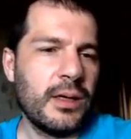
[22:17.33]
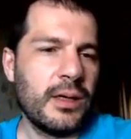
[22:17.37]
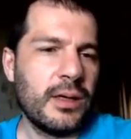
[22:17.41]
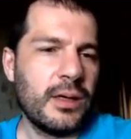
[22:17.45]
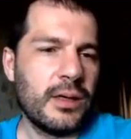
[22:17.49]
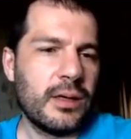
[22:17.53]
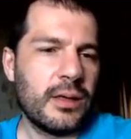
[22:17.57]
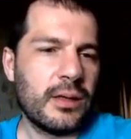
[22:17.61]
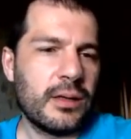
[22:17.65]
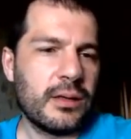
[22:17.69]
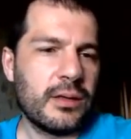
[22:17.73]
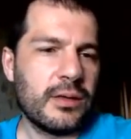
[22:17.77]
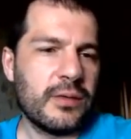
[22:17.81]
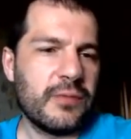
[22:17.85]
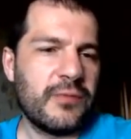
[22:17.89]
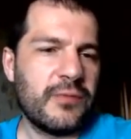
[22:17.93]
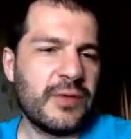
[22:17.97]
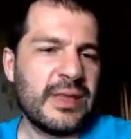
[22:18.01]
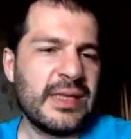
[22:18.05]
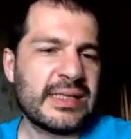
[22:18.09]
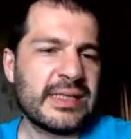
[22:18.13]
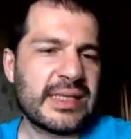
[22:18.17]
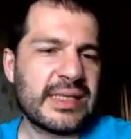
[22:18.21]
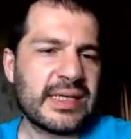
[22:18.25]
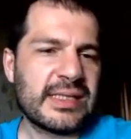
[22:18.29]
For
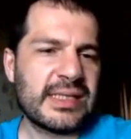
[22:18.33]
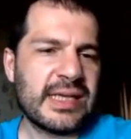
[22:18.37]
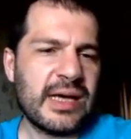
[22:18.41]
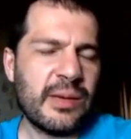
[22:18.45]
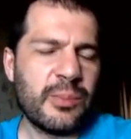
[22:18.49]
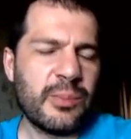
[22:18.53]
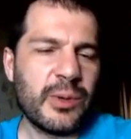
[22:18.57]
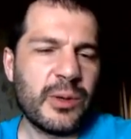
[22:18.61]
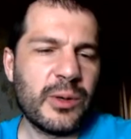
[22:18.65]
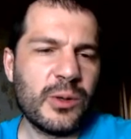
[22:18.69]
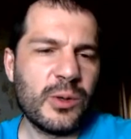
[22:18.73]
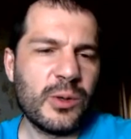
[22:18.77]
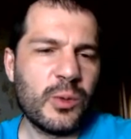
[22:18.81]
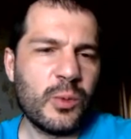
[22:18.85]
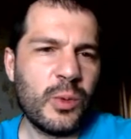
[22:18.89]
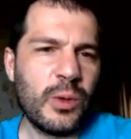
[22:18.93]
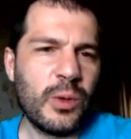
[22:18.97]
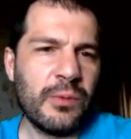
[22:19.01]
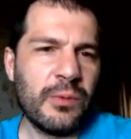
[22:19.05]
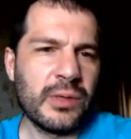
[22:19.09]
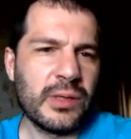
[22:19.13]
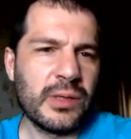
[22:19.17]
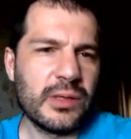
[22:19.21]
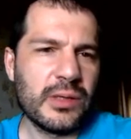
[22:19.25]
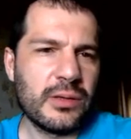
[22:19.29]
this example, we
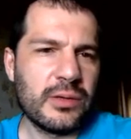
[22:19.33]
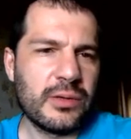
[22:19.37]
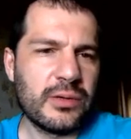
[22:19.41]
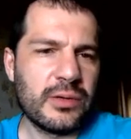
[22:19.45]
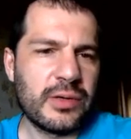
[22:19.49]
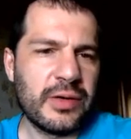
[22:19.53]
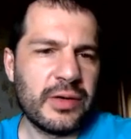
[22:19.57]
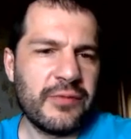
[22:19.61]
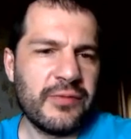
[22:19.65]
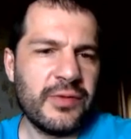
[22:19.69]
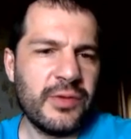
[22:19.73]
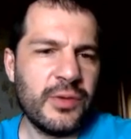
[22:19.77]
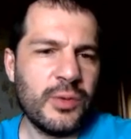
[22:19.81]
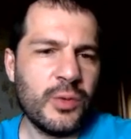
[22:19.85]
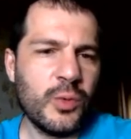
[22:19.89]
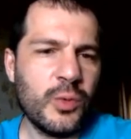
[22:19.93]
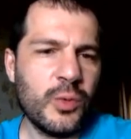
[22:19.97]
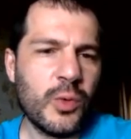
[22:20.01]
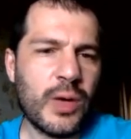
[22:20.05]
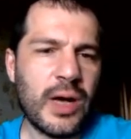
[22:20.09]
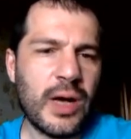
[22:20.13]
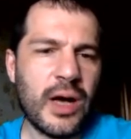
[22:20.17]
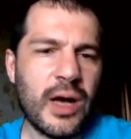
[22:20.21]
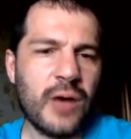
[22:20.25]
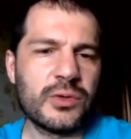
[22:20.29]
will review
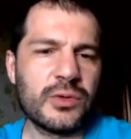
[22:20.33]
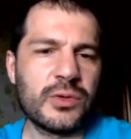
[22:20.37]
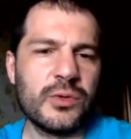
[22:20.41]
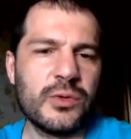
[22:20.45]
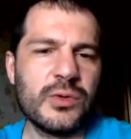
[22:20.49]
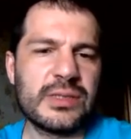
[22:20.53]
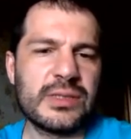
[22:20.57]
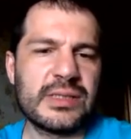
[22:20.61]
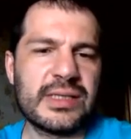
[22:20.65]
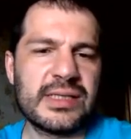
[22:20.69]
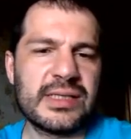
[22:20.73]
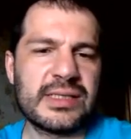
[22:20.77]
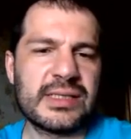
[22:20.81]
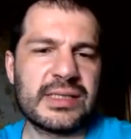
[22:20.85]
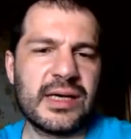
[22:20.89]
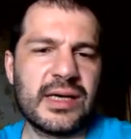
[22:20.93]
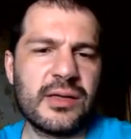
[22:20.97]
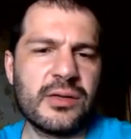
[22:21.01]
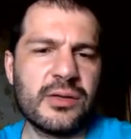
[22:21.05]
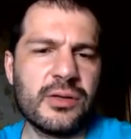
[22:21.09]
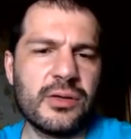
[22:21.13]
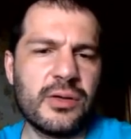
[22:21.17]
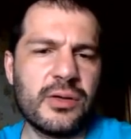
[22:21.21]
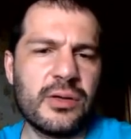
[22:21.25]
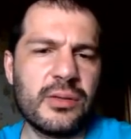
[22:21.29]
how to use test
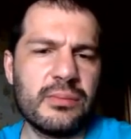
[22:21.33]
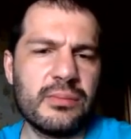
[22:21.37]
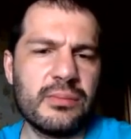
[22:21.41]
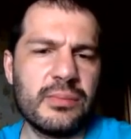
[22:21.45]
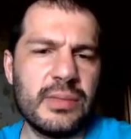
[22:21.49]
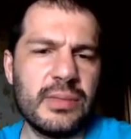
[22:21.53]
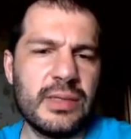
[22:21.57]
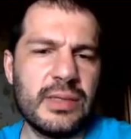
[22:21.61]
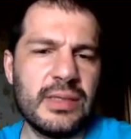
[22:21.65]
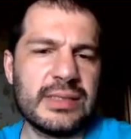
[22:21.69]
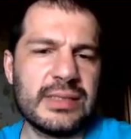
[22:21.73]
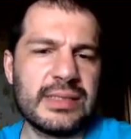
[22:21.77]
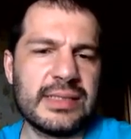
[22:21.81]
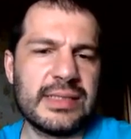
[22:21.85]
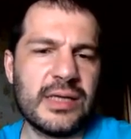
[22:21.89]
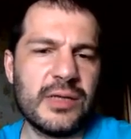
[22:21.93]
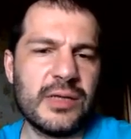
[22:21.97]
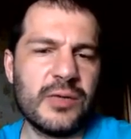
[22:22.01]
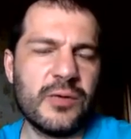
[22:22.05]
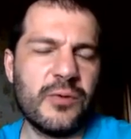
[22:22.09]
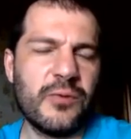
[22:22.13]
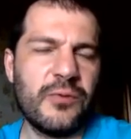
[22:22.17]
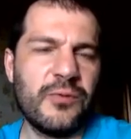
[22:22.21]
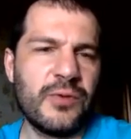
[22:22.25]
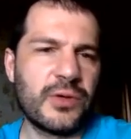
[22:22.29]
scheduler instead
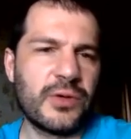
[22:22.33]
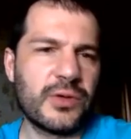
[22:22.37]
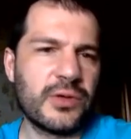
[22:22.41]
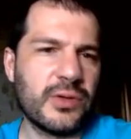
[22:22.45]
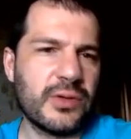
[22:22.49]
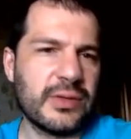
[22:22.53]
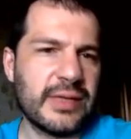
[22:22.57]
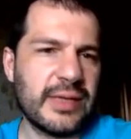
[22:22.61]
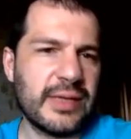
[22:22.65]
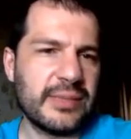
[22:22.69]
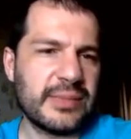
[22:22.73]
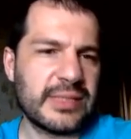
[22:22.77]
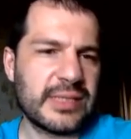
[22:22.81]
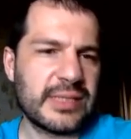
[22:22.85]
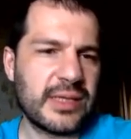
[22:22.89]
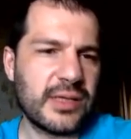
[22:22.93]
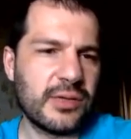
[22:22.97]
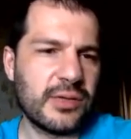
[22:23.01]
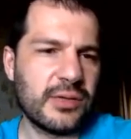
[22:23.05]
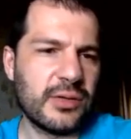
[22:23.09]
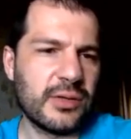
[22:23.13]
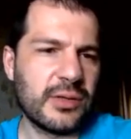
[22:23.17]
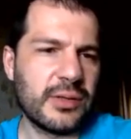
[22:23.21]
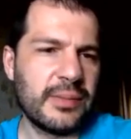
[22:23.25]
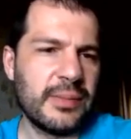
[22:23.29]
of virtual time
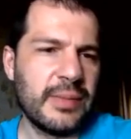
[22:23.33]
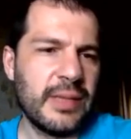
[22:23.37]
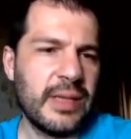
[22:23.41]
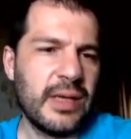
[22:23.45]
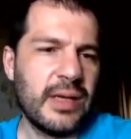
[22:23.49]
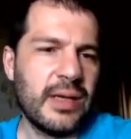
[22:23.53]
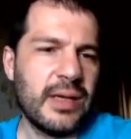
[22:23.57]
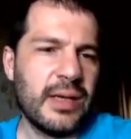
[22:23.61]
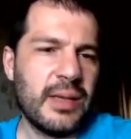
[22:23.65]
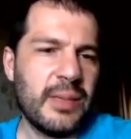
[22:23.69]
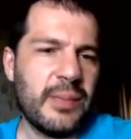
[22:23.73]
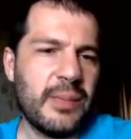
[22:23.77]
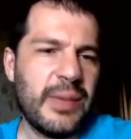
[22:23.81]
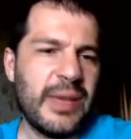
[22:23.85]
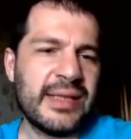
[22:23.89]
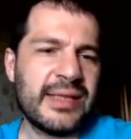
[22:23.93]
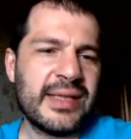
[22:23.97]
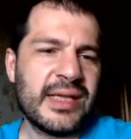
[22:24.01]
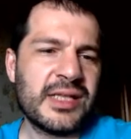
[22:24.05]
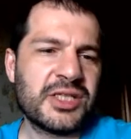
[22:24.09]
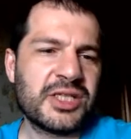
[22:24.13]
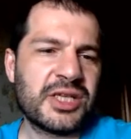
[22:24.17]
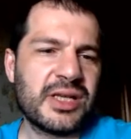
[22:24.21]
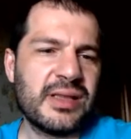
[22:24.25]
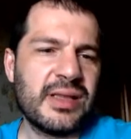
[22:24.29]
scheduler. Pay
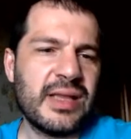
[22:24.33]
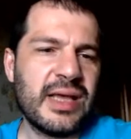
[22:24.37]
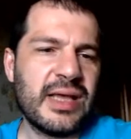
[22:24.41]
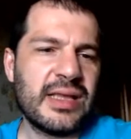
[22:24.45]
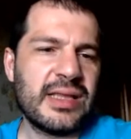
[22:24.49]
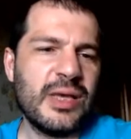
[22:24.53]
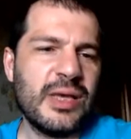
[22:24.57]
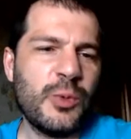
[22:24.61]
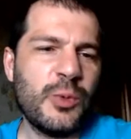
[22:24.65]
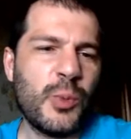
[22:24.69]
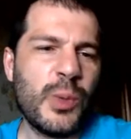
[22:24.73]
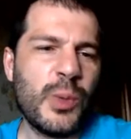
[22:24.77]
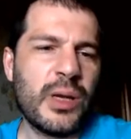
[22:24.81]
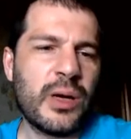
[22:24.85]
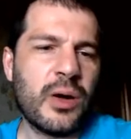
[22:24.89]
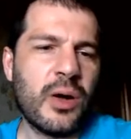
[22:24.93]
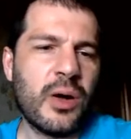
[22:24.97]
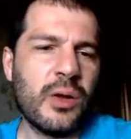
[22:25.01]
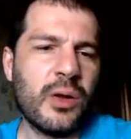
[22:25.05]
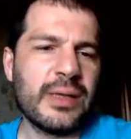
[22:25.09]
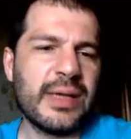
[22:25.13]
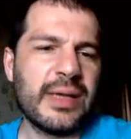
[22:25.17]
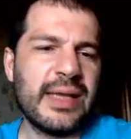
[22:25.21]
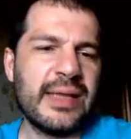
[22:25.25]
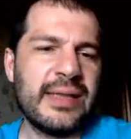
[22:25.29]
attention that if we
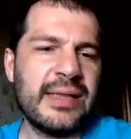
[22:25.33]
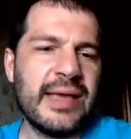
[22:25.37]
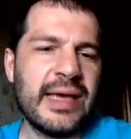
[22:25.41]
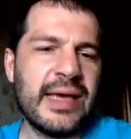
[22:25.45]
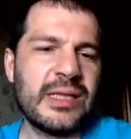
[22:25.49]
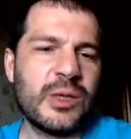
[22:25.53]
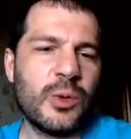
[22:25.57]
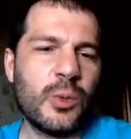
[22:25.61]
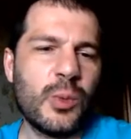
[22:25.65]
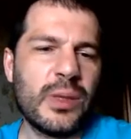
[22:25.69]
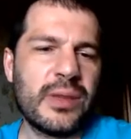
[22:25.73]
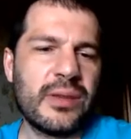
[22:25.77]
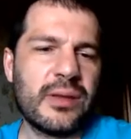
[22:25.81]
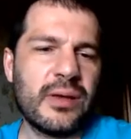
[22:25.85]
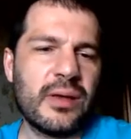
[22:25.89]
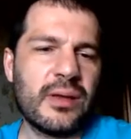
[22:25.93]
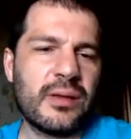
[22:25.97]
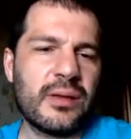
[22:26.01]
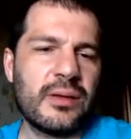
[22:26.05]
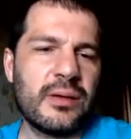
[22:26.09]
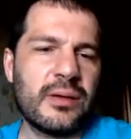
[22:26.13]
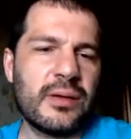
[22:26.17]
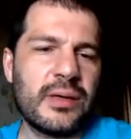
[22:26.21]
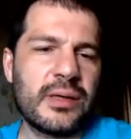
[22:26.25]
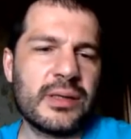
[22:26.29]
call getData with
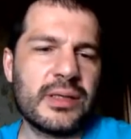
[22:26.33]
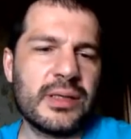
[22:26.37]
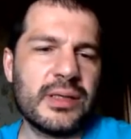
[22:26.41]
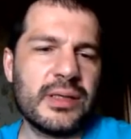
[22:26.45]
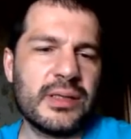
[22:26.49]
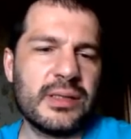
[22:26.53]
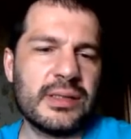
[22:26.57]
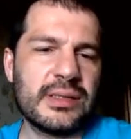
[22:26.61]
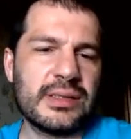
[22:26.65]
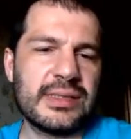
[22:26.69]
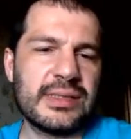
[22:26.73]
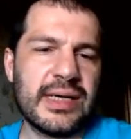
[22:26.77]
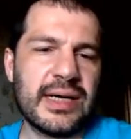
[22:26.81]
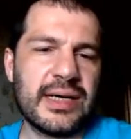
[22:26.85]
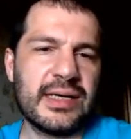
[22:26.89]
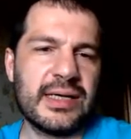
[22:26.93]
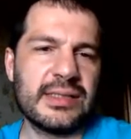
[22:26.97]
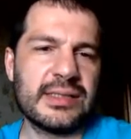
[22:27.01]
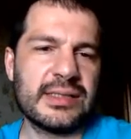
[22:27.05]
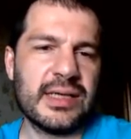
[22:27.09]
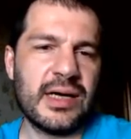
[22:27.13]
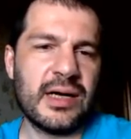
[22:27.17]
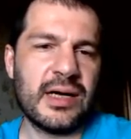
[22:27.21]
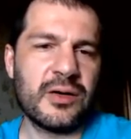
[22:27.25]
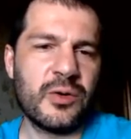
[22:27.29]
30
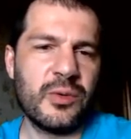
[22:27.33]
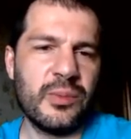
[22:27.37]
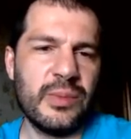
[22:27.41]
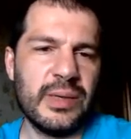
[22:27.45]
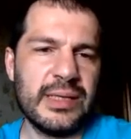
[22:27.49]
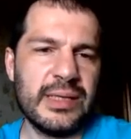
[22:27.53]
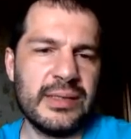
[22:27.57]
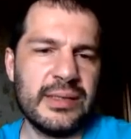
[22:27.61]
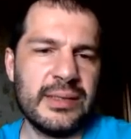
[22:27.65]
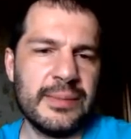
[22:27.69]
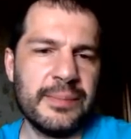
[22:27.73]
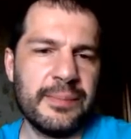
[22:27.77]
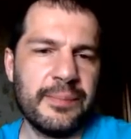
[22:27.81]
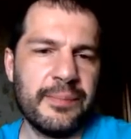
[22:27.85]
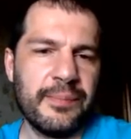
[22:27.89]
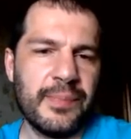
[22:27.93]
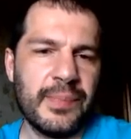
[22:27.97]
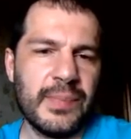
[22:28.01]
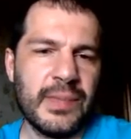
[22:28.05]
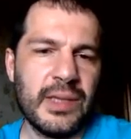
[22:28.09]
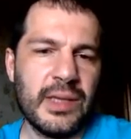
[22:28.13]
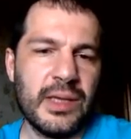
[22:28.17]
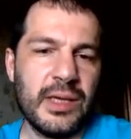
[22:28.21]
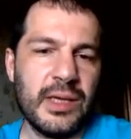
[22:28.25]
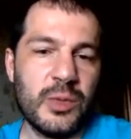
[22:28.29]
seconds argument,
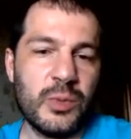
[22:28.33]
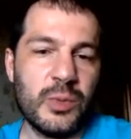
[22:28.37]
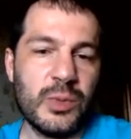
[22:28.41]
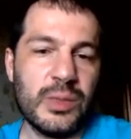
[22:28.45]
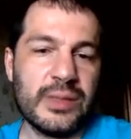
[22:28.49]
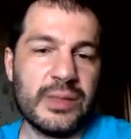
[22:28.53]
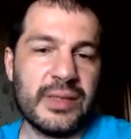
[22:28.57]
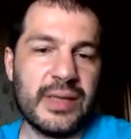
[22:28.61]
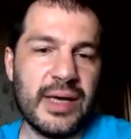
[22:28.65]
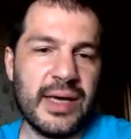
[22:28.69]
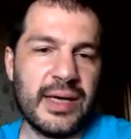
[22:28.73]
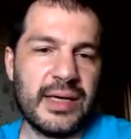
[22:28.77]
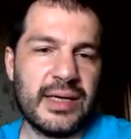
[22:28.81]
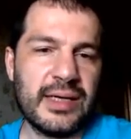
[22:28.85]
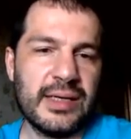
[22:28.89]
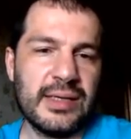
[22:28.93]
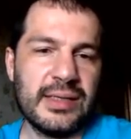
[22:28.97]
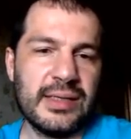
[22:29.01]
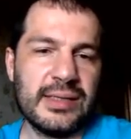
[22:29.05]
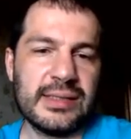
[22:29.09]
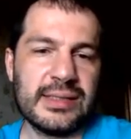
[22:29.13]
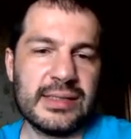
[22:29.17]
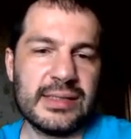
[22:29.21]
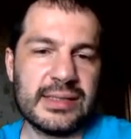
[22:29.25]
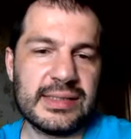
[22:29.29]
it will take
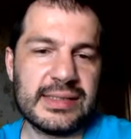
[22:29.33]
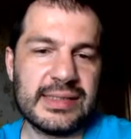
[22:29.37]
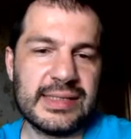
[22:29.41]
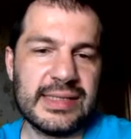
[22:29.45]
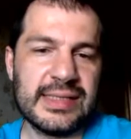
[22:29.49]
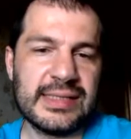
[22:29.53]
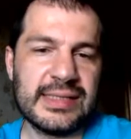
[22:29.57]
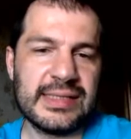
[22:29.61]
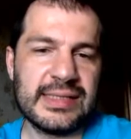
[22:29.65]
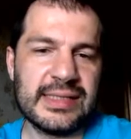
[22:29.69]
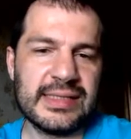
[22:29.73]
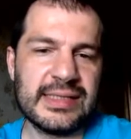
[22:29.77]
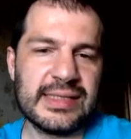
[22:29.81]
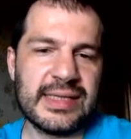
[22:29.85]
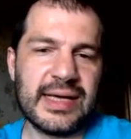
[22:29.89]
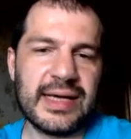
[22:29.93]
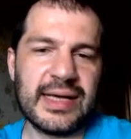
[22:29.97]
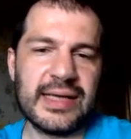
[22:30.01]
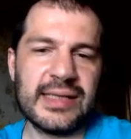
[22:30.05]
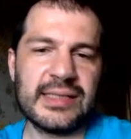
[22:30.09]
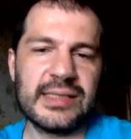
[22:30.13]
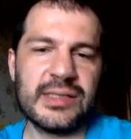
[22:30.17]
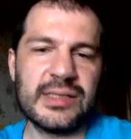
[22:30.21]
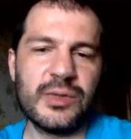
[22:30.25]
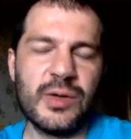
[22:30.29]
60
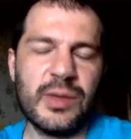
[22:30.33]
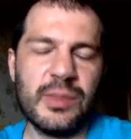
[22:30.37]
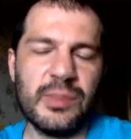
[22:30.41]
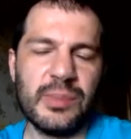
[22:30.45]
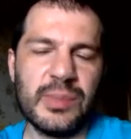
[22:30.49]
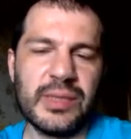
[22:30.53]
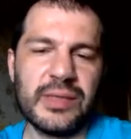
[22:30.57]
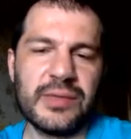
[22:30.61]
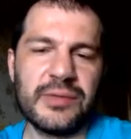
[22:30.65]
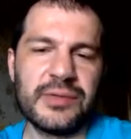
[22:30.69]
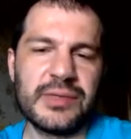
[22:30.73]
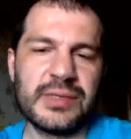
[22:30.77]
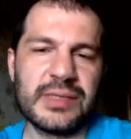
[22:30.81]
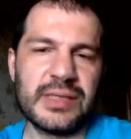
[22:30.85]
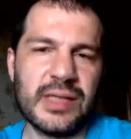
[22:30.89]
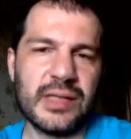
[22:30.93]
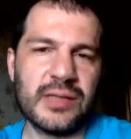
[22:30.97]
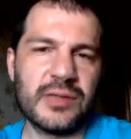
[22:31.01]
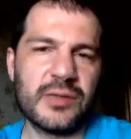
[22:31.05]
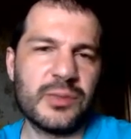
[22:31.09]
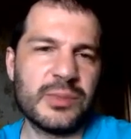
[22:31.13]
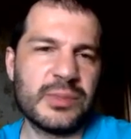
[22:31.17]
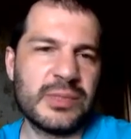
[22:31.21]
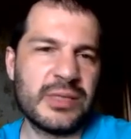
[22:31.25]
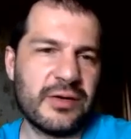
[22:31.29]
seconds to complete
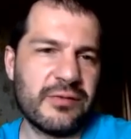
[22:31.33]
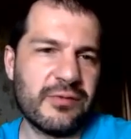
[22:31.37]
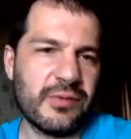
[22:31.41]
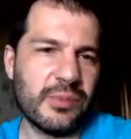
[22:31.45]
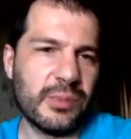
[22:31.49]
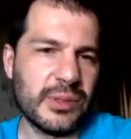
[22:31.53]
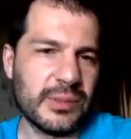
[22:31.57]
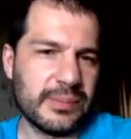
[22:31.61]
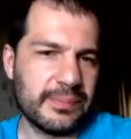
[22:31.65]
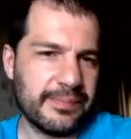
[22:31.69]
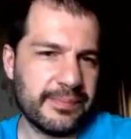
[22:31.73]
result observable.